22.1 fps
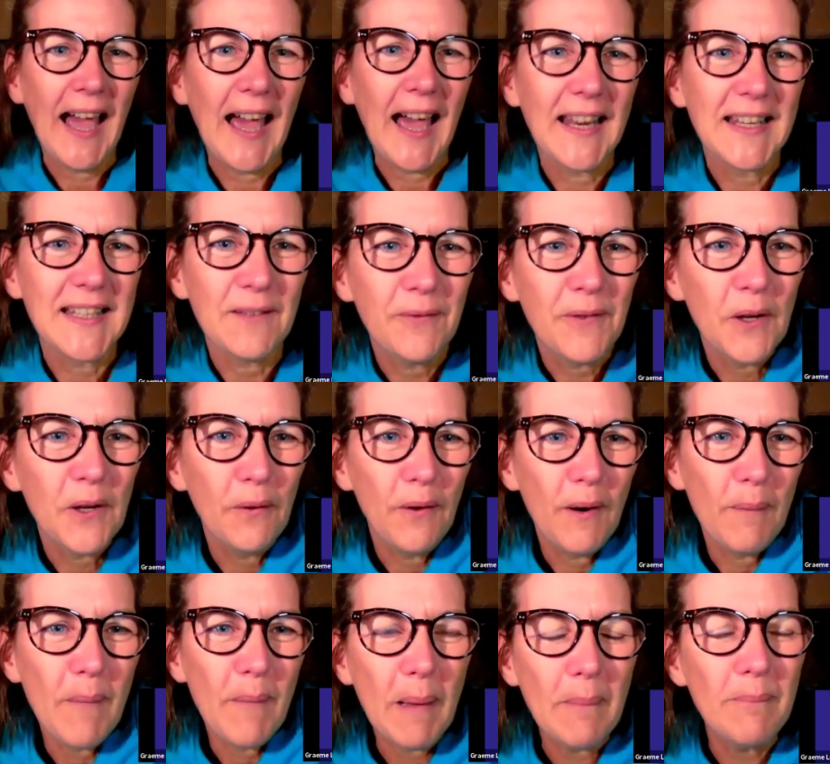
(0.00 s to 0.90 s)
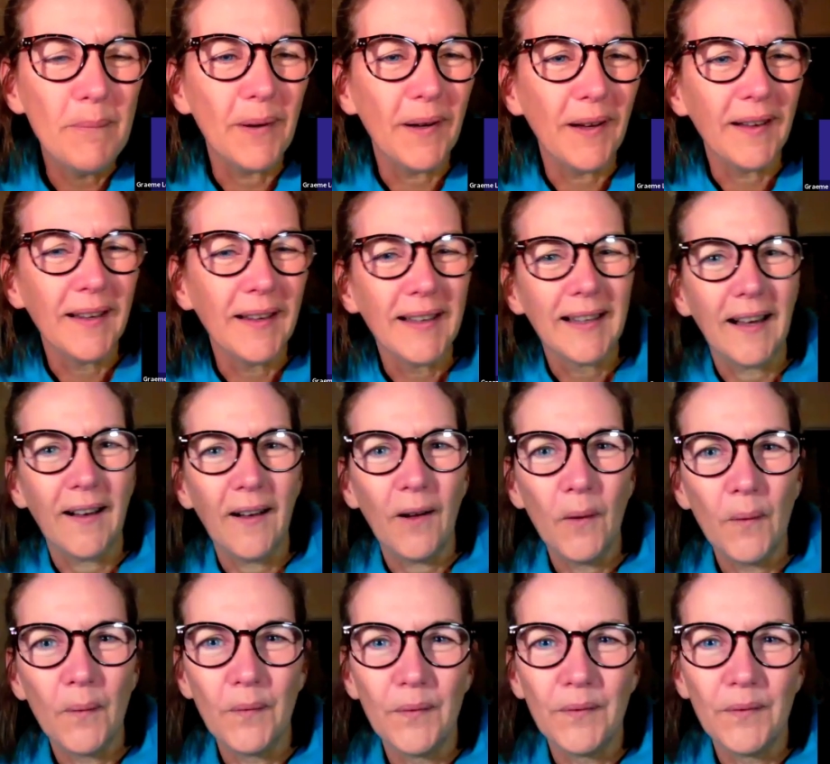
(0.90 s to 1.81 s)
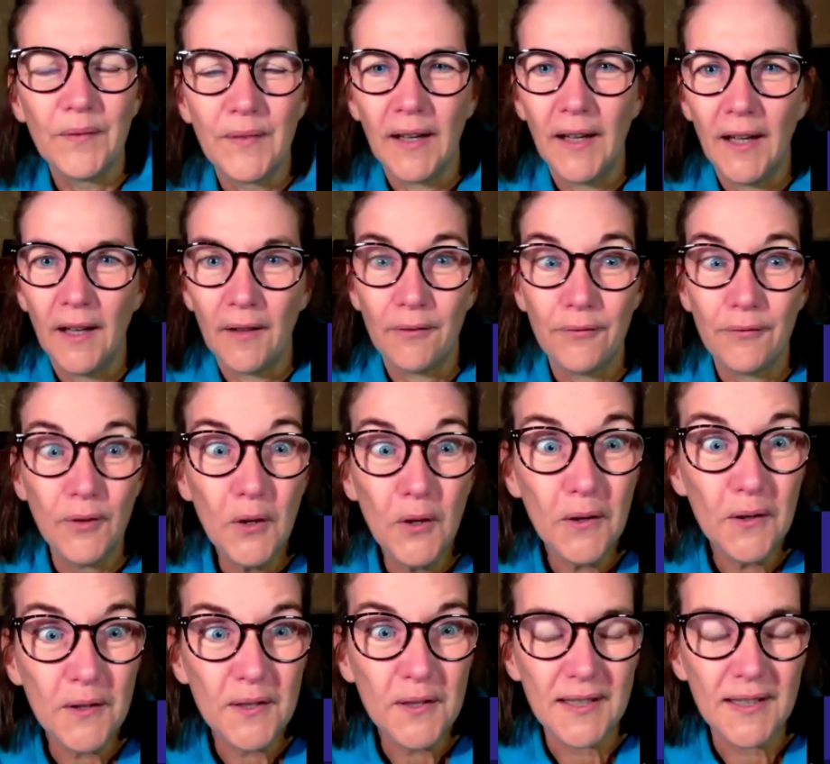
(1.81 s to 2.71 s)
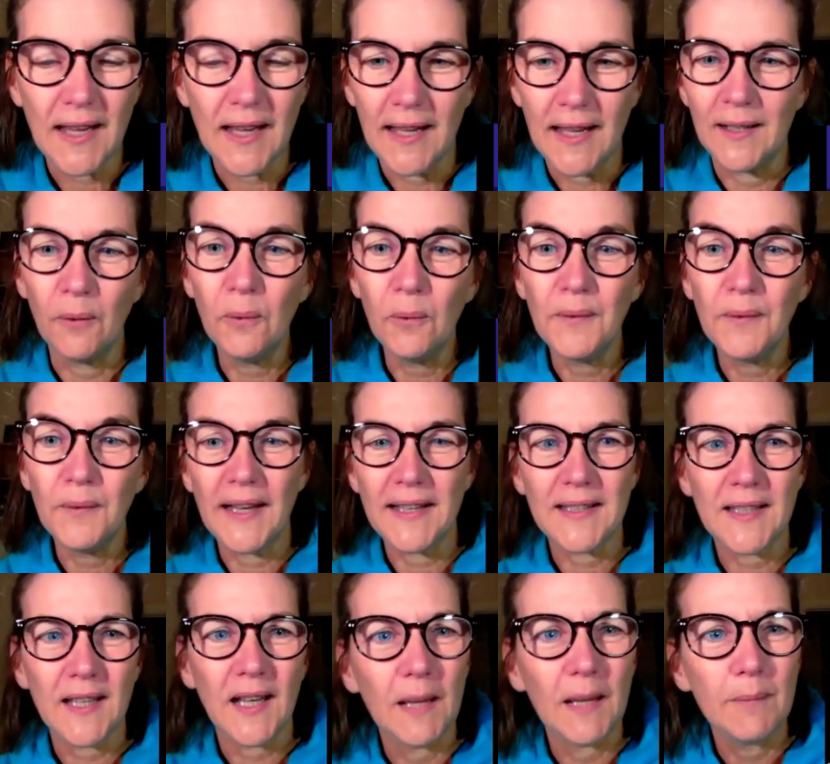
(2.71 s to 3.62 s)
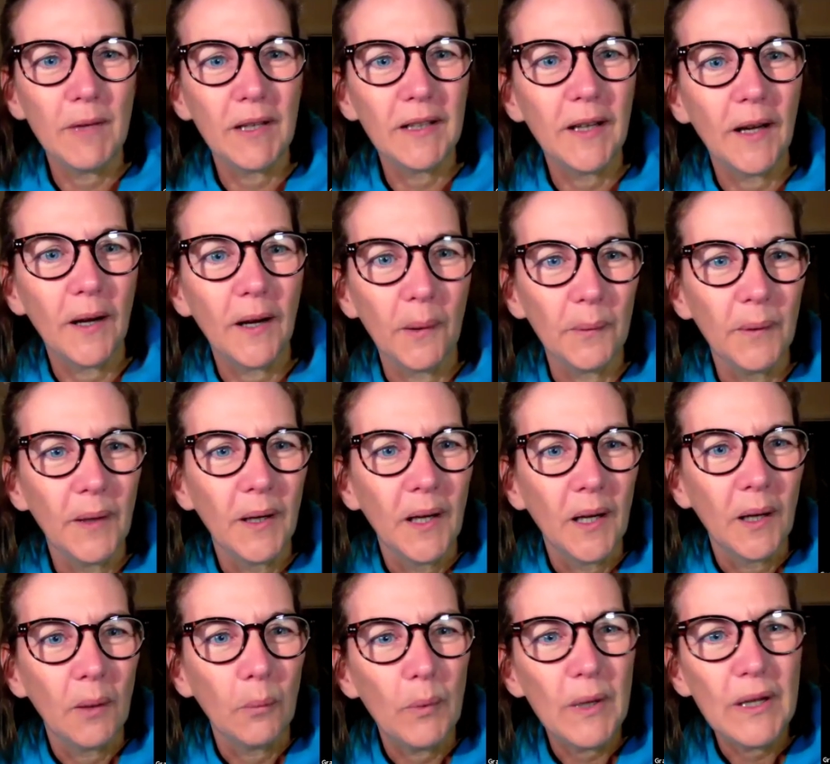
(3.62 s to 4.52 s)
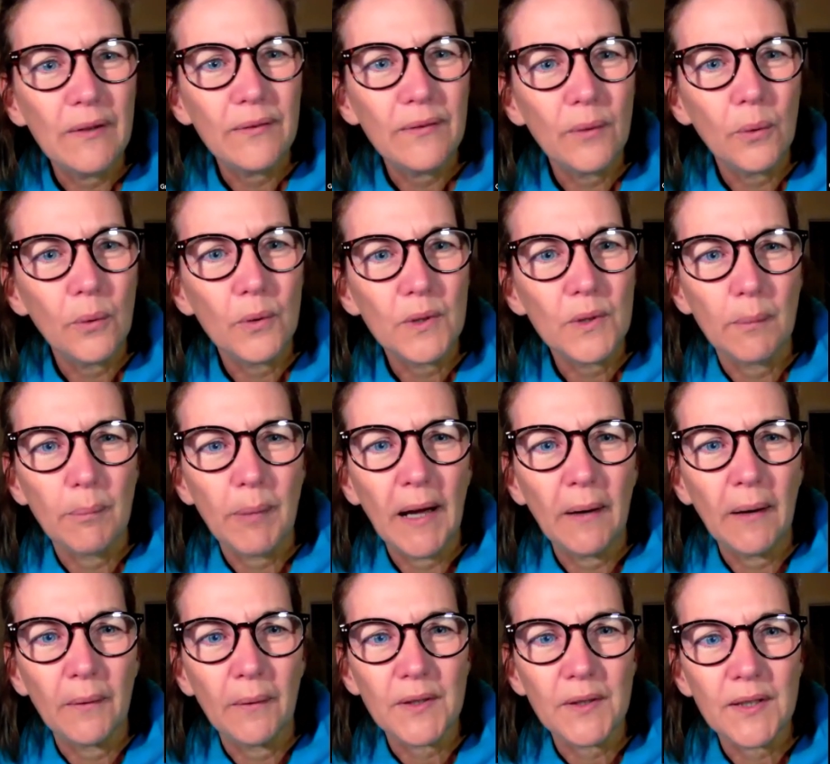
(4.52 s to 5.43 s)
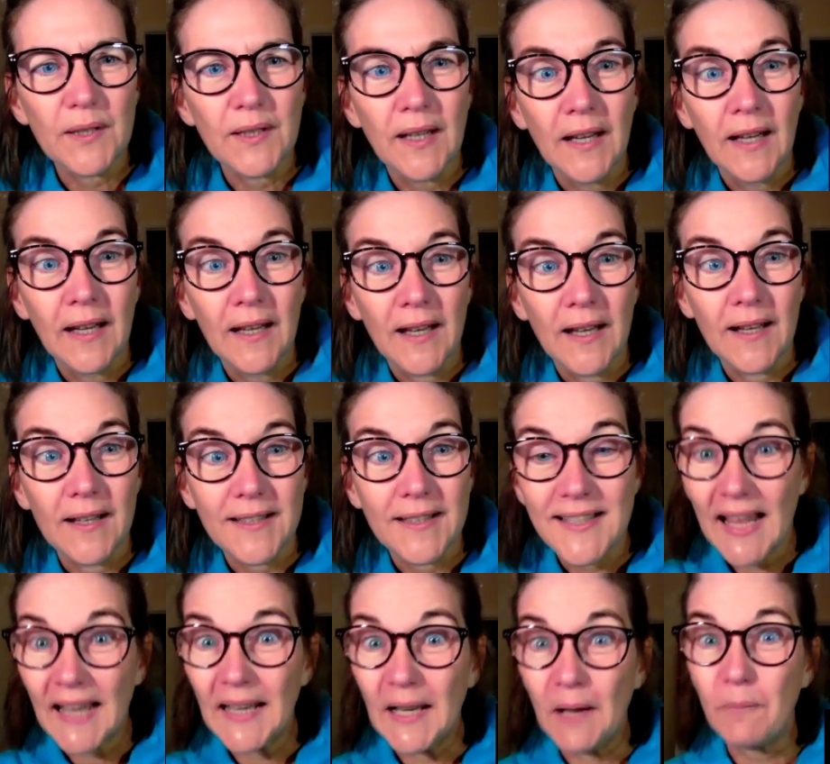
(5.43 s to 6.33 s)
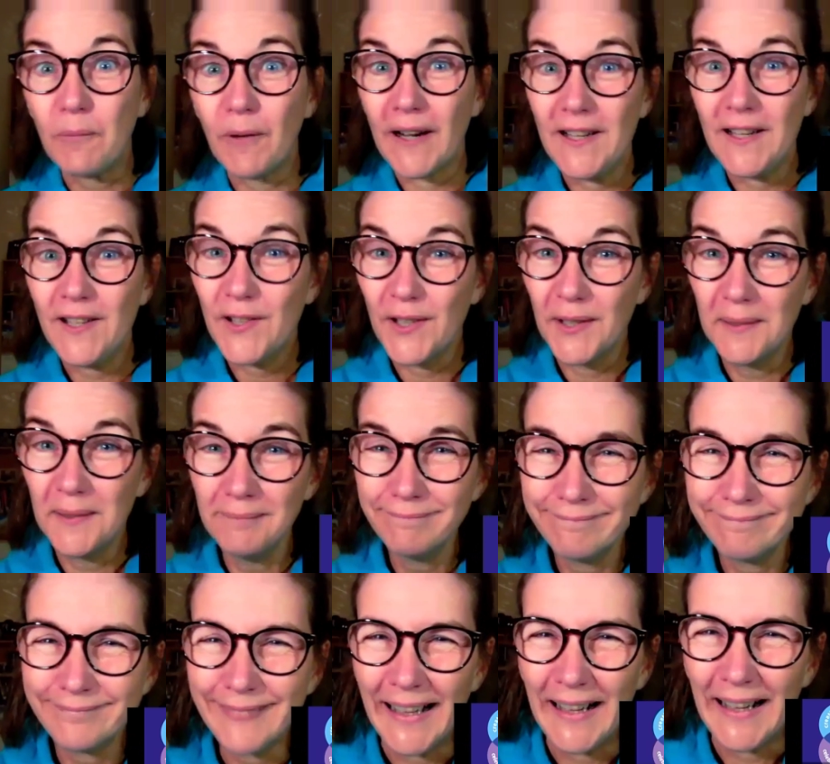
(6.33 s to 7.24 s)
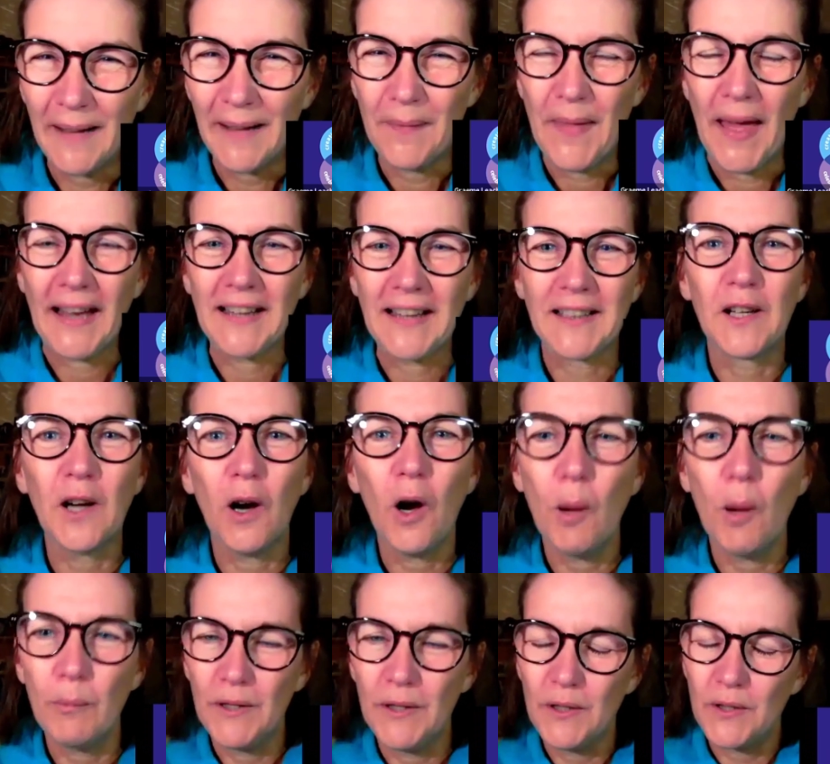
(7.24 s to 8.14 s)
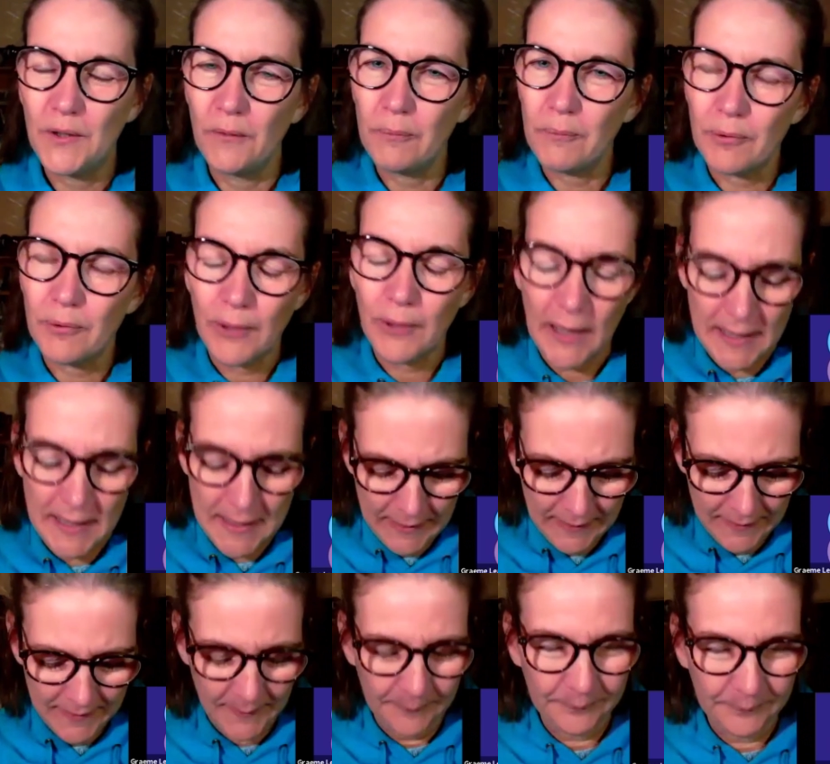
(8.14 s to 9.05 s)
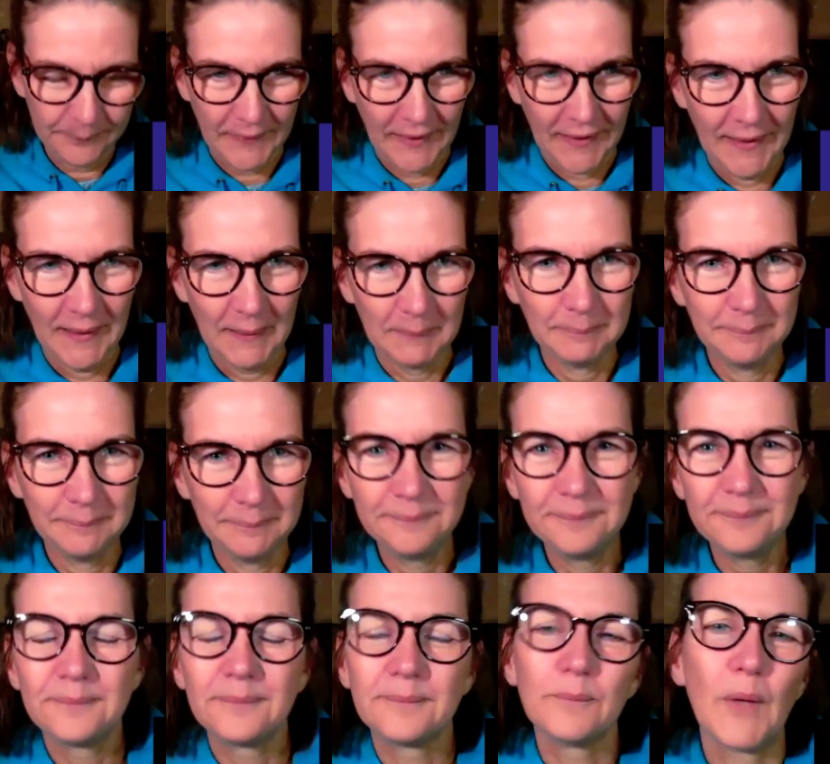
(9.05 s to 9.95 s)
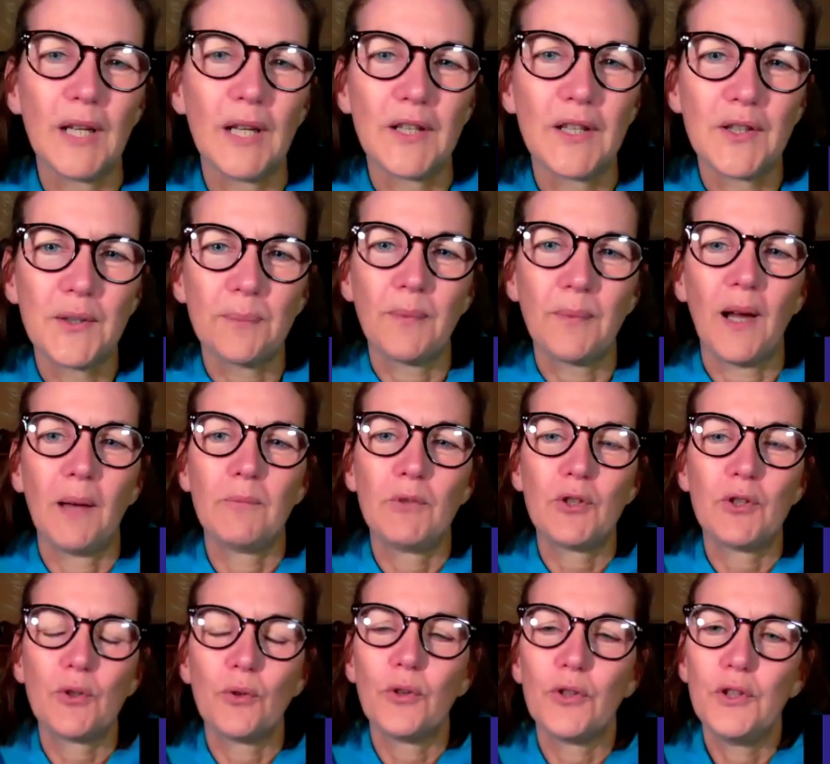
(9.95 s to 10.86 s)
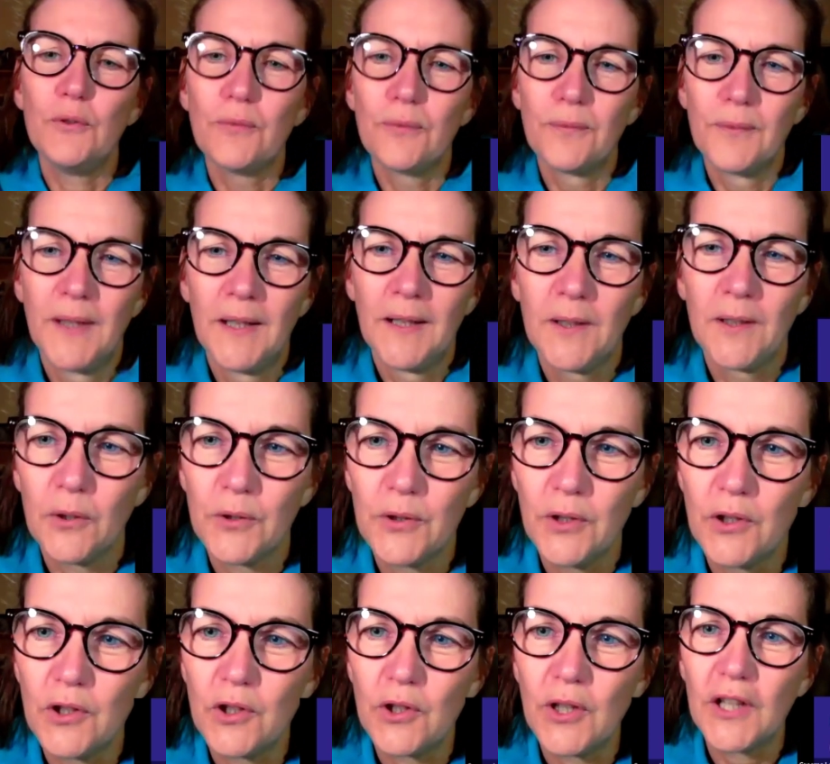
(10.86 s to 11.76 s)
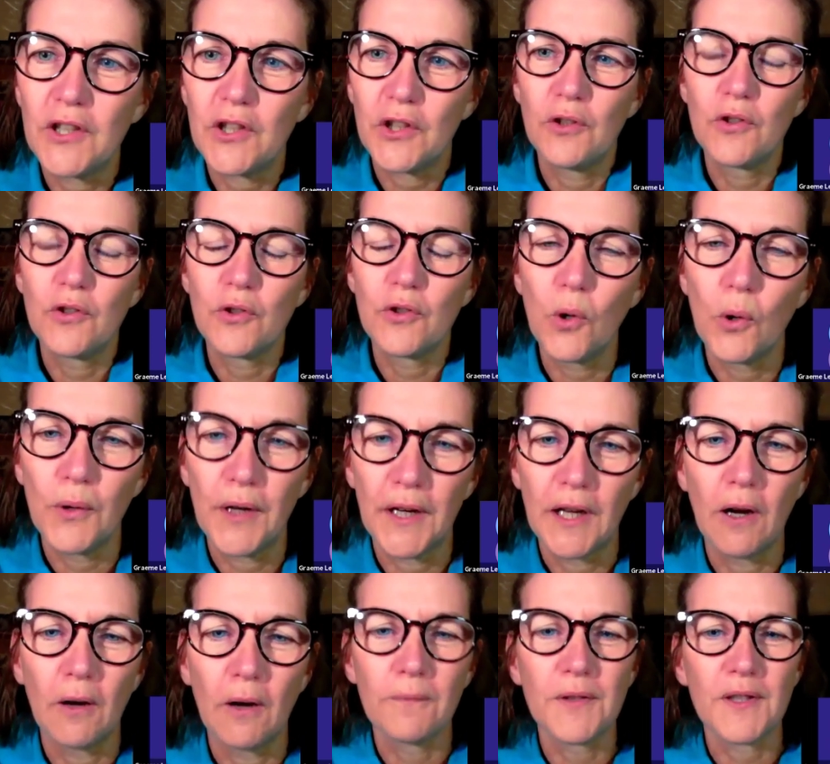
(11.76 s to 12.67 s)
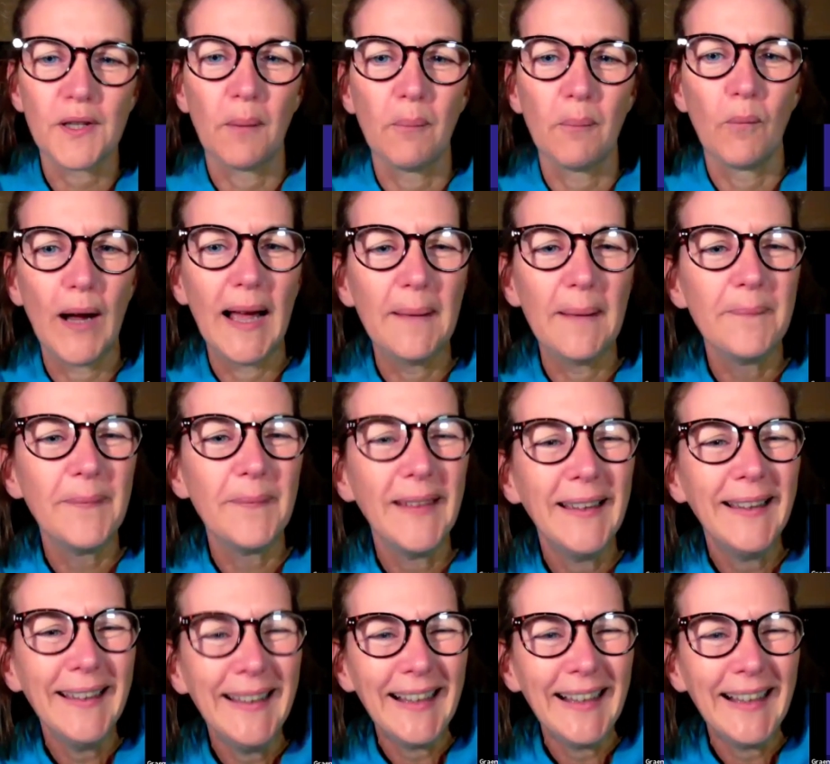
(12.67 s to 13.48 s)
And if you remember, on uh, Thursday, all that time ago, we thought about celebration, uh, that garment of praise um, which I'm sure you've got a treasured drawing of somewhere.